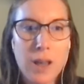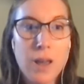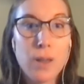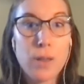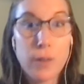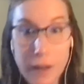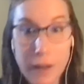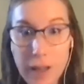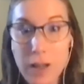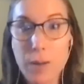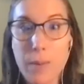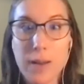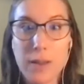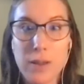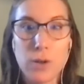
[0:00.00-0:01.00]
thinking
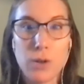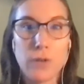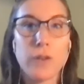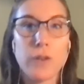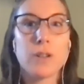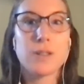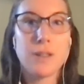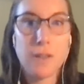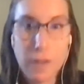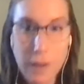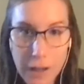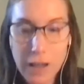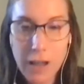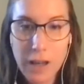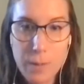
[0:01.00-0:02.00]
about the universe and
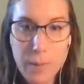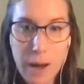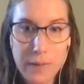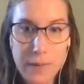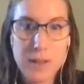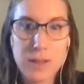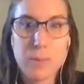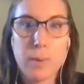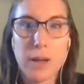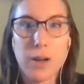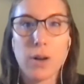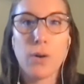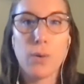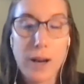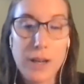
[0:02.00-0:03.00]
thinking about these
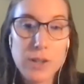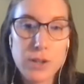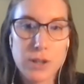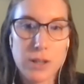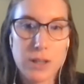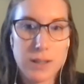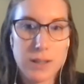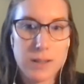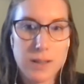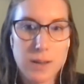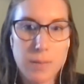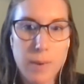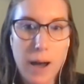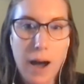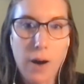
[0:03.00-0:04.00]
bigger questions
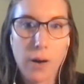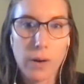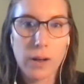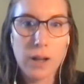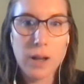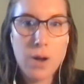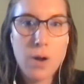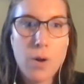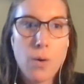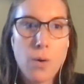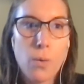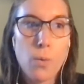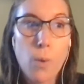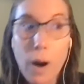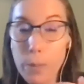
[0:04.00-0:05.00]
about
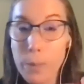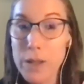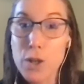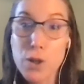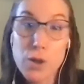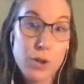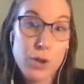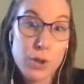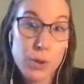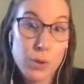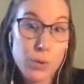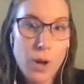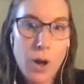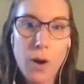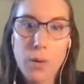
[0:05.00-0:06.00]
what we
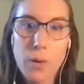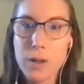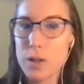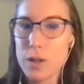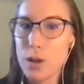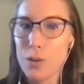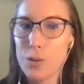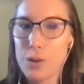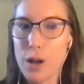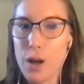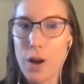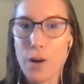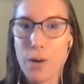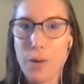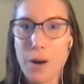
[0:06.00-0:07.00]
do know and don't
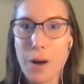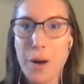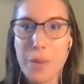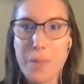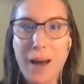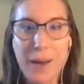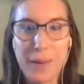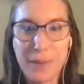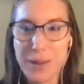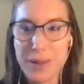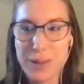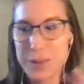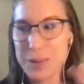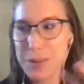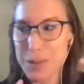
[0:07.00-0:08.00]
know about
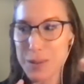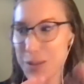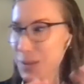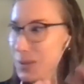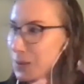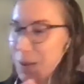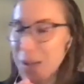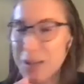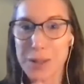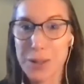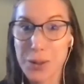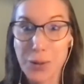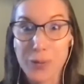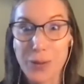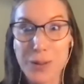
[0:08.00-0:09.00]
this crazy
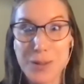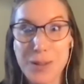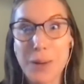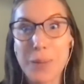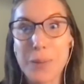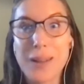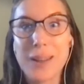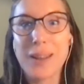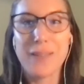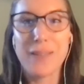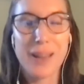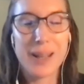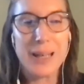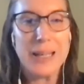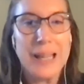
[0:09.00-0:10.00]
universe that we live
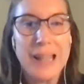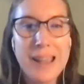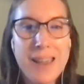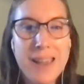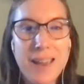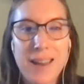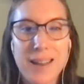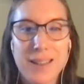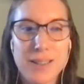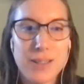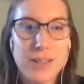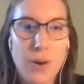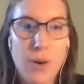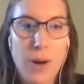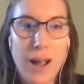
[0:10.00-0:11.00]
in. And
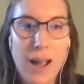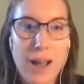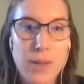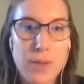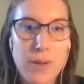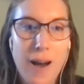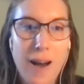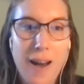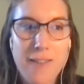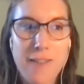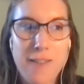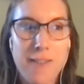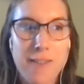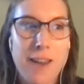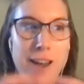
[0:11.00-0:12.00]
so I thought
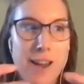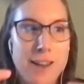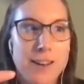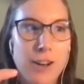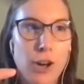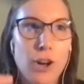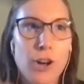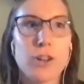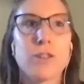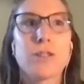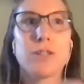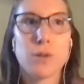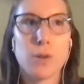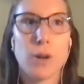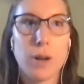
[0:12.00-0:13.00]
that her
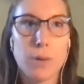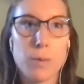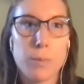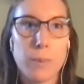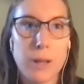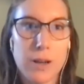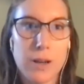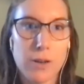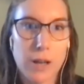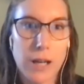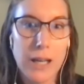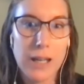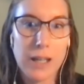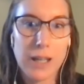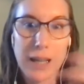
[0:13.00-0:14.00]
story would be a
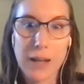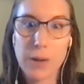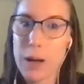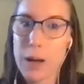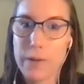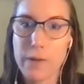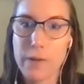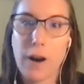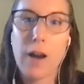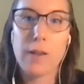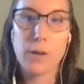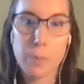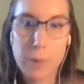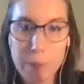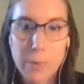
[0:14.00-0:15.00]
great gateway for
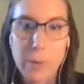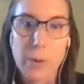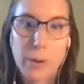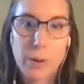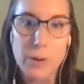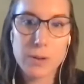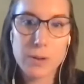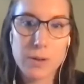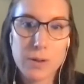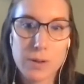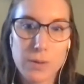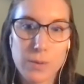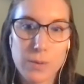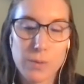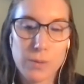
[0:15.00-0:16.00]
other people
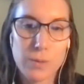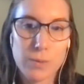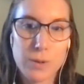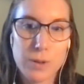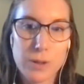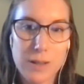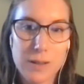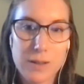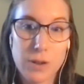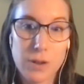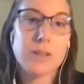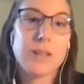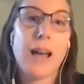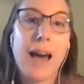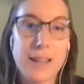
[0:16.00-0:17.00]
to
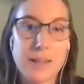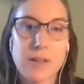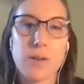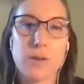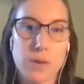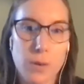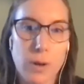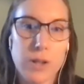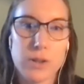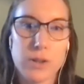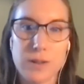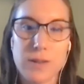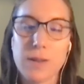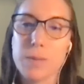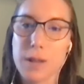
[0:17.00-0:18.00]
start to ask those
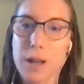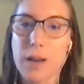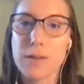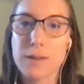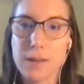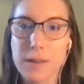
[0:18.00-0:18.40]
questions themselves.